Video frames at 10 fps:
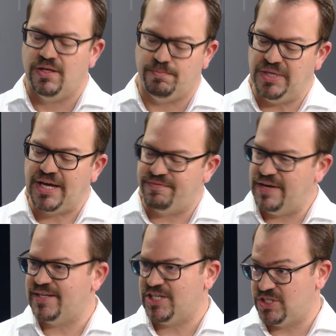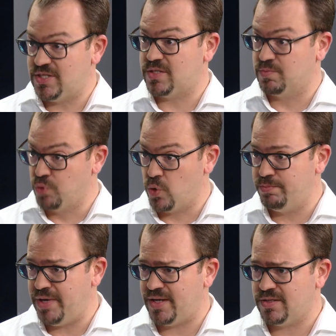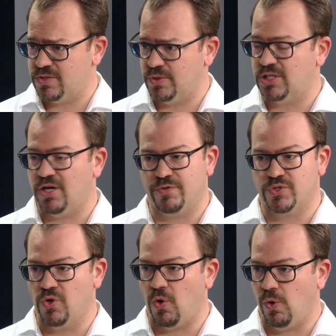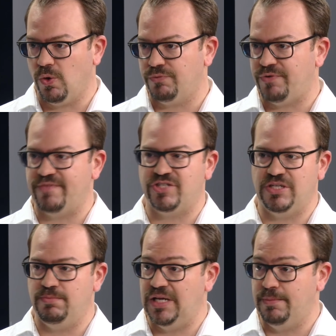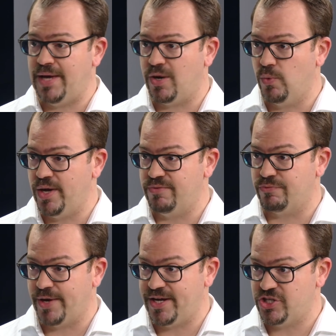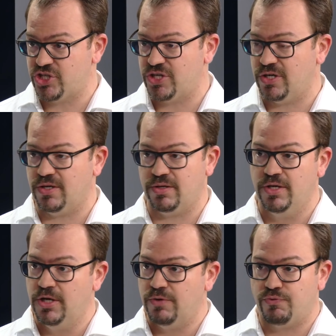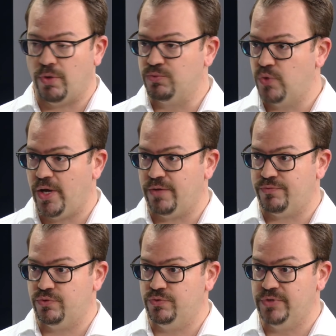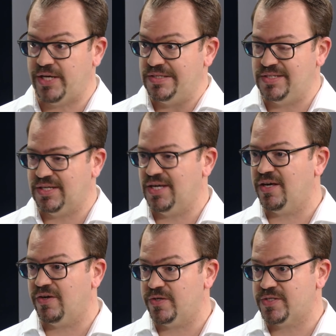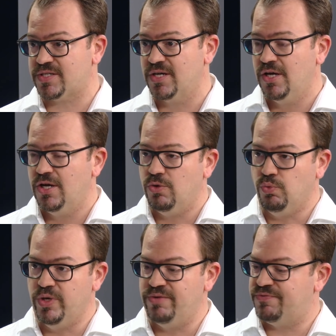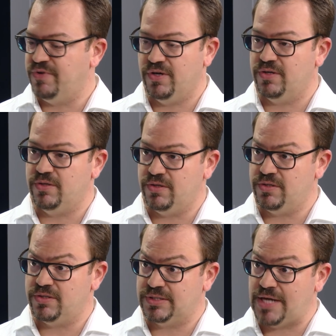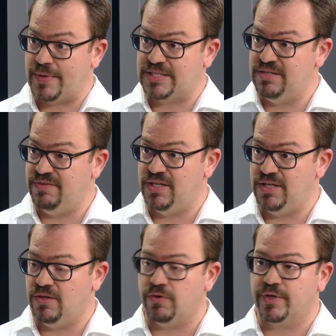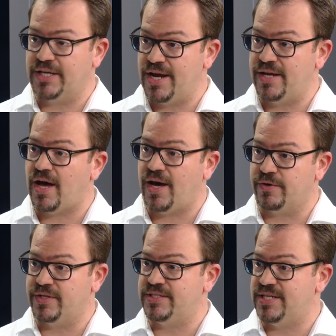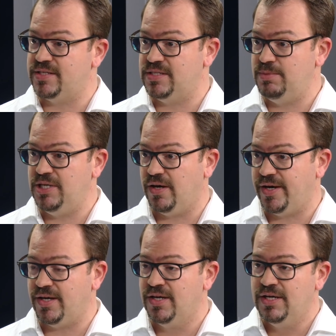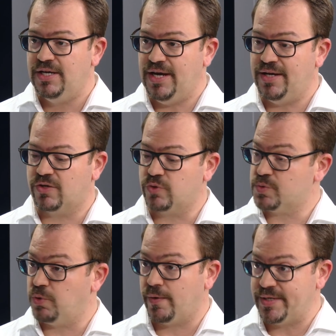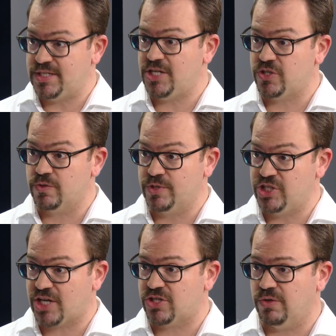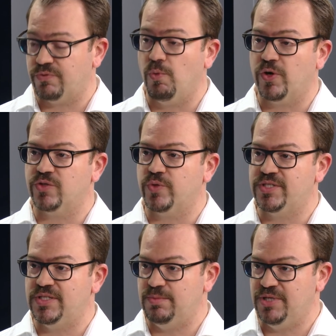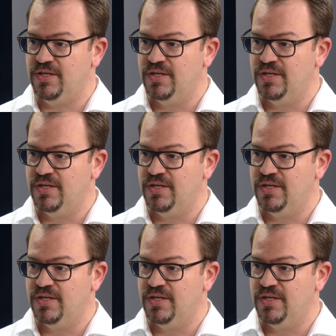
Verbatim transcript: Big advantage is it's broadband, so it covers the whole five G millimeter wave range uh, from twelve to ninety gigahertz. With uh, directivity, or again higher than ten D B I, and a cross-polarization rejection of more than twenty D B.